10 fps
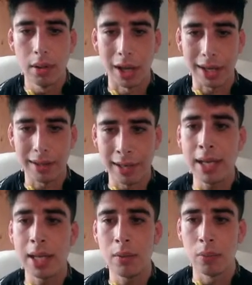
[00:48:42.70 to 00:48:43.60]
Like
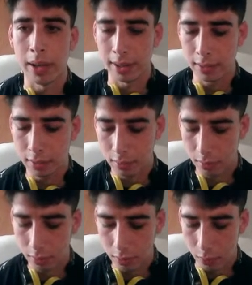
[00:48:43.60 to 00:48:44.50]
Nikki went
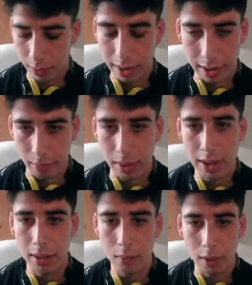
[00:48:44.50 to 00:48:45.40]
with a
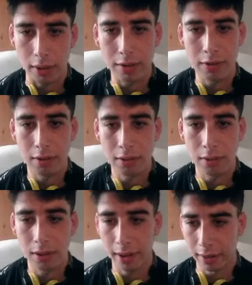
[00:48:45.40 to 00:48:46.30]
gimmick that works,
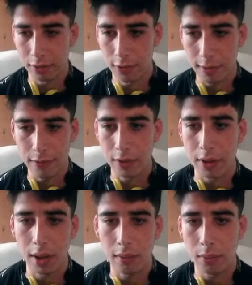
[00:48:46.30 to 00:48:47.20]
and she
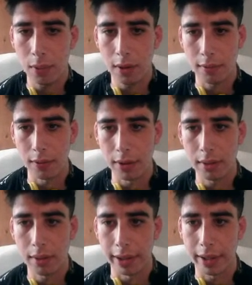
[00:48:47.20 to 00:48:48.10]
fucking got rewarded for it.
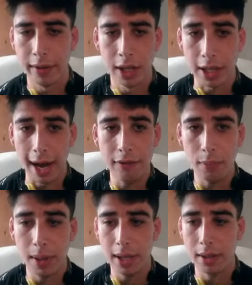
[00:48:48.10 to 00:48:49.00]
Like you have
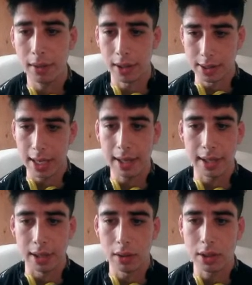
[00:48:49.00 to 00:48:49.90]
to play.
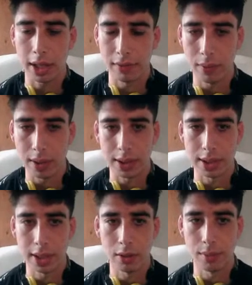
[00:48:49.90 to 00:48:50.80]
Sadly, it looks like if you want to
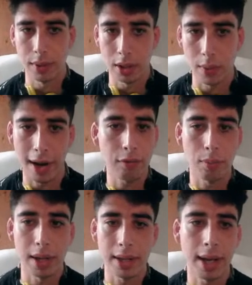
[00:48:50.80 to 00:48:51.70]
succeed in WWE, you have
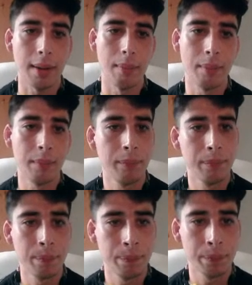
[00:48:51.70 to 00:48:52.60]
to play the game,
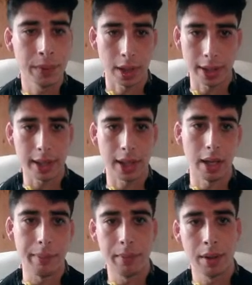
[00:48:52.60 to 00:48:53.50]
and that
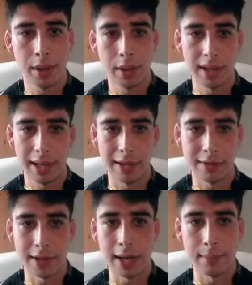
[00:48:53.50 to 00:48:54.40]
game
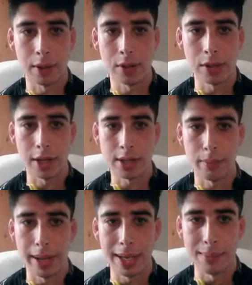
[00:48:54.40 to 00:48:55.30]
is selling merchandise
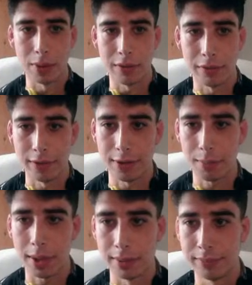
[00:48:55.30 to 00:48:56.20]
and making money for Vince
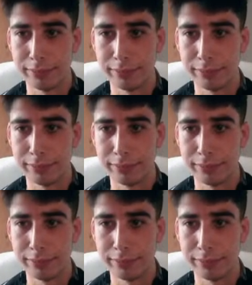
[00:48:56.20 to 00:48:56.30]
McMahon.